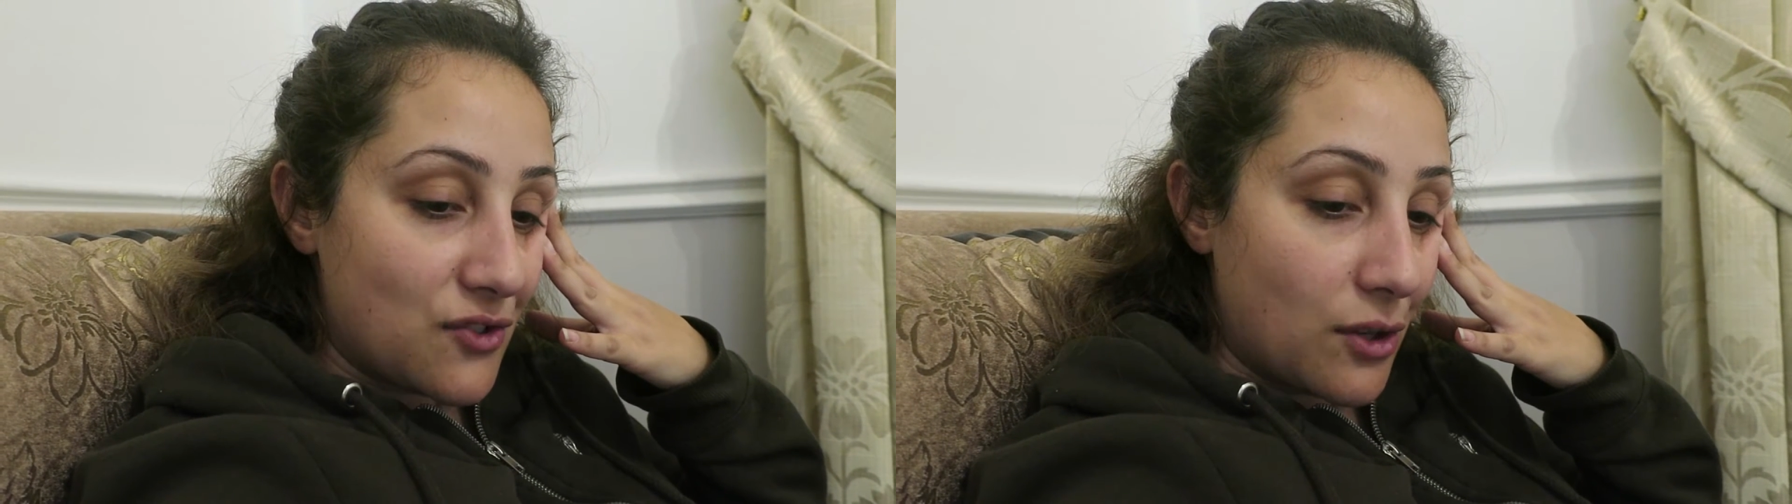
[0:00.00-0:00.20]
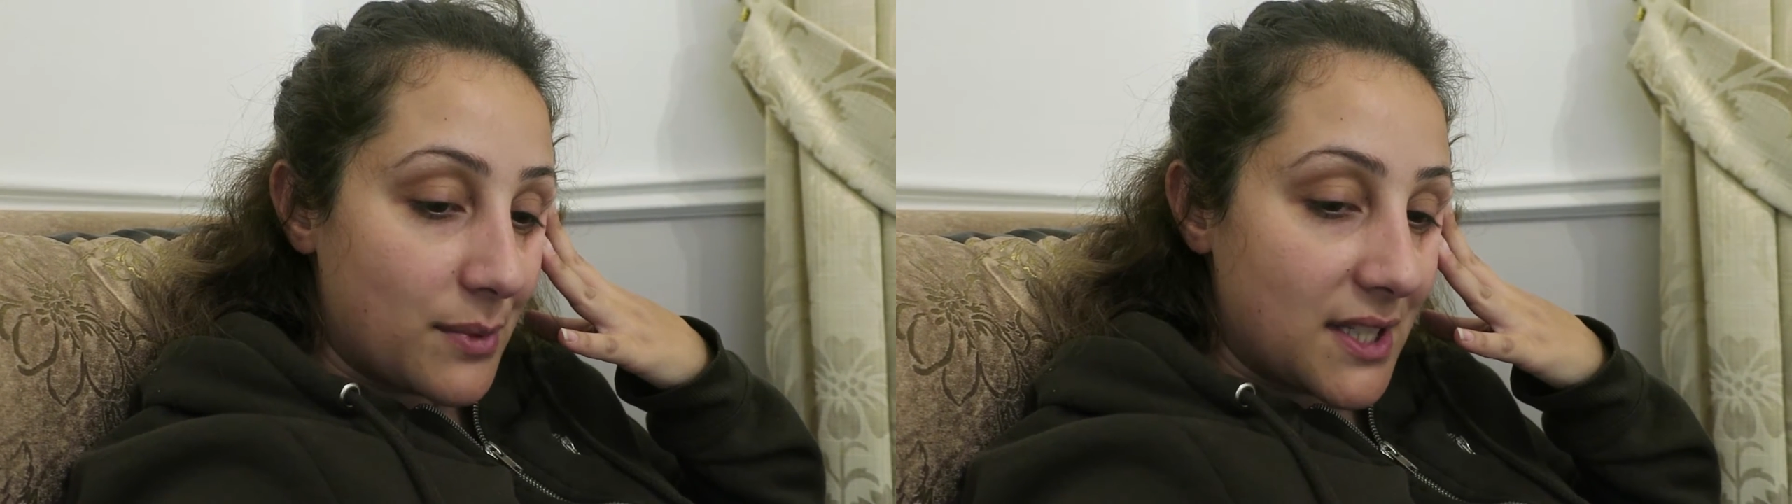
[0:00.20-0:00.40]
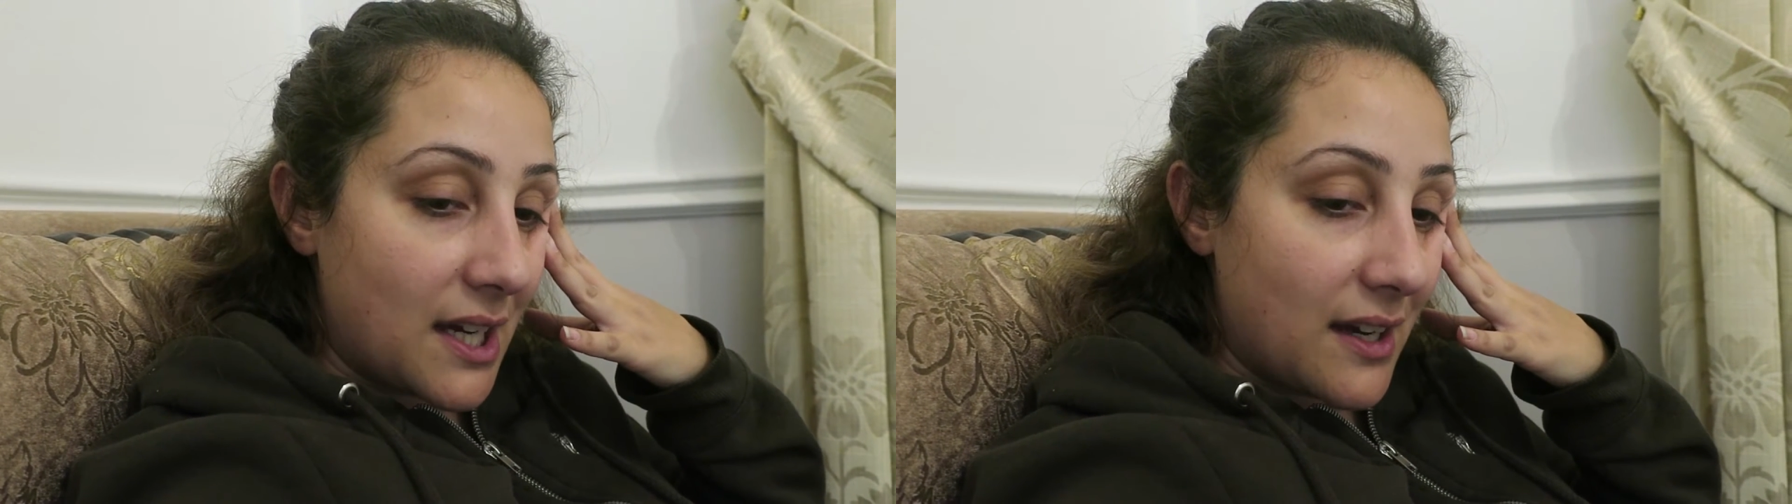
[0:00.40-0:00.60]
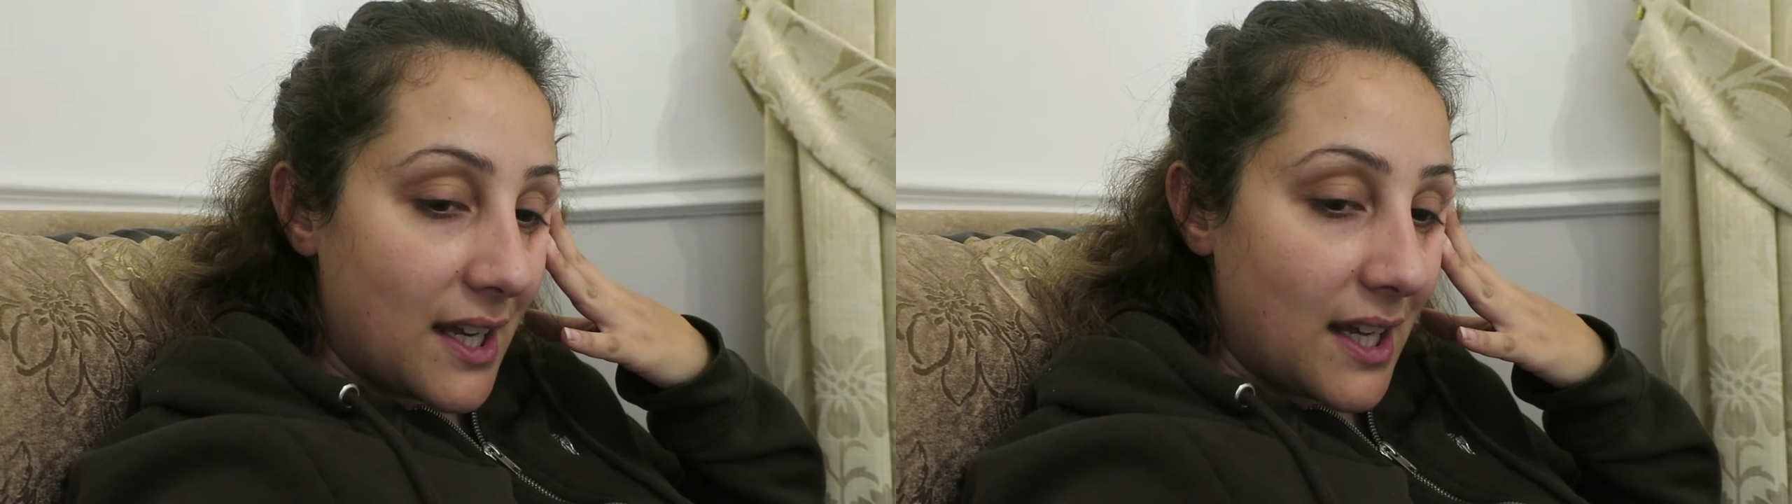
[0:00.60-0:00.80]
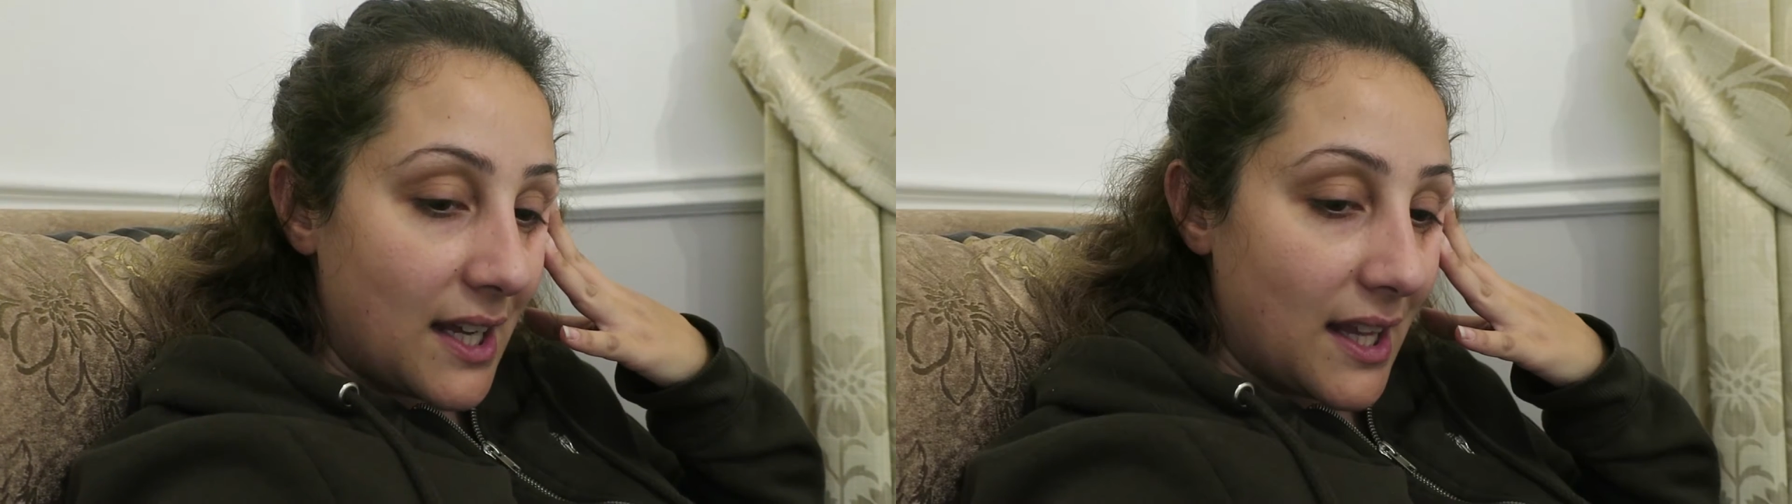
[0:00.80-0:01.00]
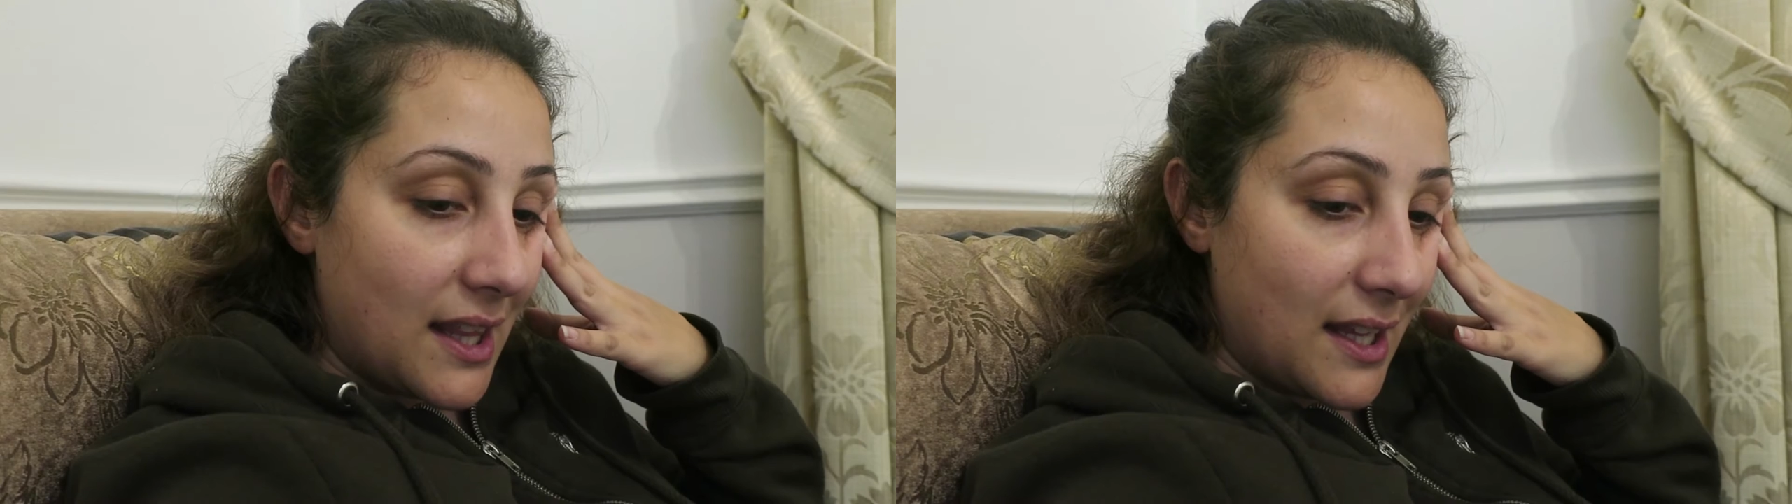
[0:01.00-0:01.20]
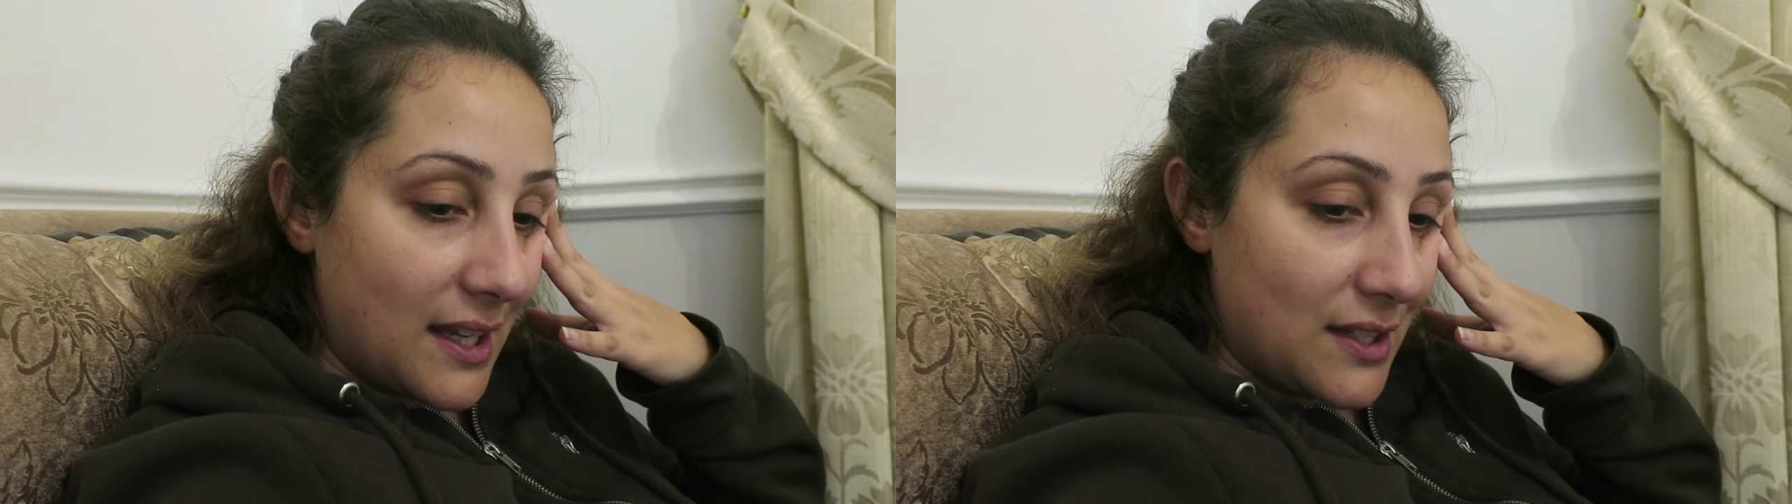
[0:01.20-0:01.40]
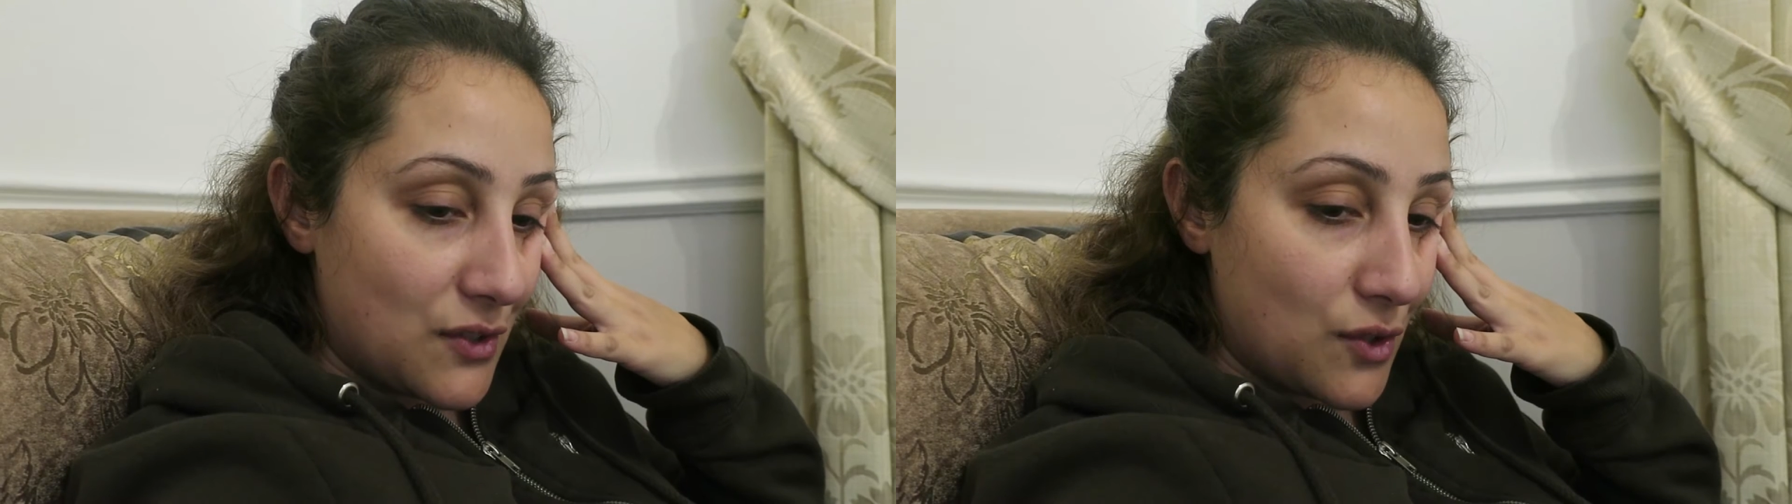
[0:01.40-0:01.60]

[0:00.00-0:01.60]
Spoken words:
drop Derin and then